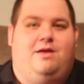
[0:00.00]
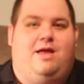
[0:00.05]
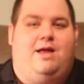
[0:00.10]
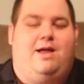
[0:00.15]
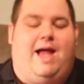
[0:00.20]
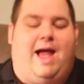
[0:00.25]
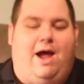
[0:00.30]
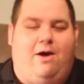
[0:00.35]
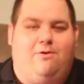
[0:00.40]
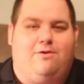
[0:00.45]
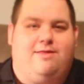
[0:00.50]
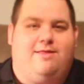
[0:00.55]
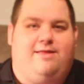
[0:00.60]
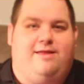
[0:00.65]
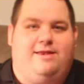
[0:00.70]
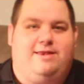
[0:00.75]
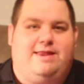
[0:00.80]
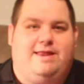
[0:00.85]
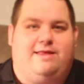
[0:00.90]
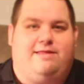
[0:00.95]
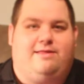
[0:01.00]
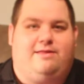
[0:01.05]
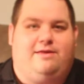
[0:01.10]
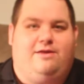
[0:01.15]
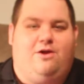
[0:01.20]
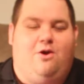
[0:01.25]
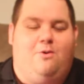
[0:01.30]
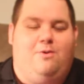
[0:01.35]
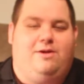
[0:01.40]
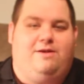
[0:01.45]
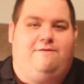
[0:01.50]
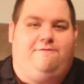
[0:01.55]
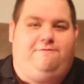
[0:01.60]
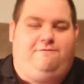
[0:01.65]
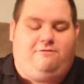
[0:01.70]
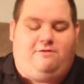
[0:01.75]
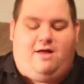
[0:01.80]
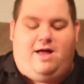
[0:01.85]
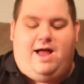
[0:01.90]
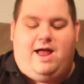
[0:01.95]
how is the disc going to
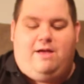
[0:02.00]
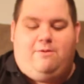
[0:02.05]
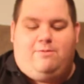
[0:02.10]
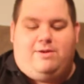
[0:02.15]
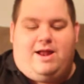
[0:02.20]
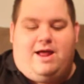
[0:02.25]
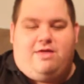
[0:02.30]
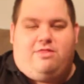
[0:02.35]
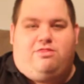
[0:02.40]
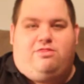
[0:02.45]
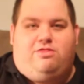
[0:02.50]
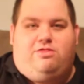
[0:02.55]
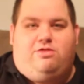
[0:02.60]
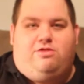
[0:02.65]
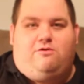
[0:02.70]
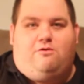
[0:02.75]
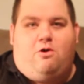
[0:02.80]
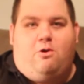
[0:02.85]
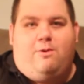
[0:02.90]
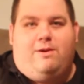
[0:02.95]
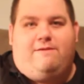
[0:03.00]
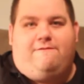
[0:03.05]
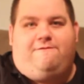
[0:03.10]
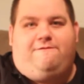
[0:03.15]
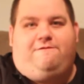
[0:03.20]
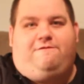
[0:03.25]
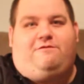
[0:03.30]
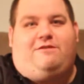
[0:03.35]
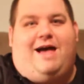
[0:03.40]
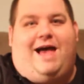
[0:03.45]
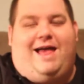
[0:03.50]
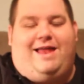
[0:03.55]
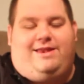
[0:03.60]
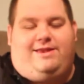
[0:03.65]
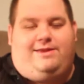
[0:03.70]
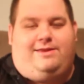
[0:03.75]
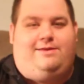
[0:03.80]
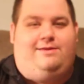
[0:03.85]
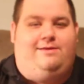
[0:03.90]
fly when I throw it flat?